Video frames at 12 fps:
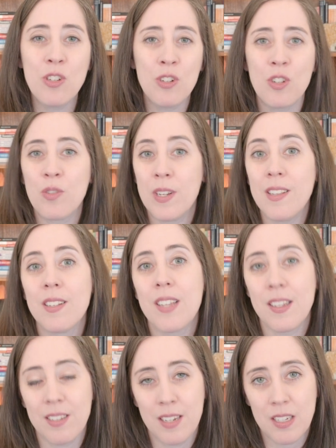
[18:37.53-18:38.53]
to treat this
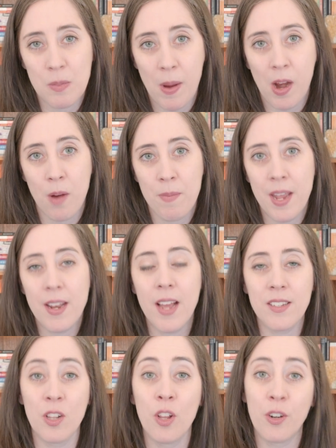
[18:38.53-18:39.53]
as an experiment, as
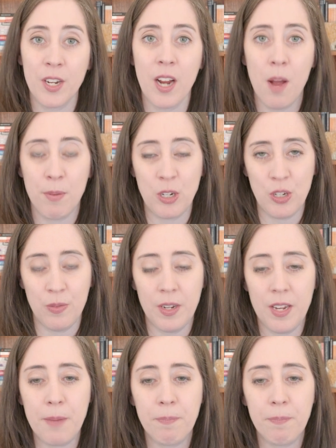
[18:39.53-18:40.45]
a learning opportunity.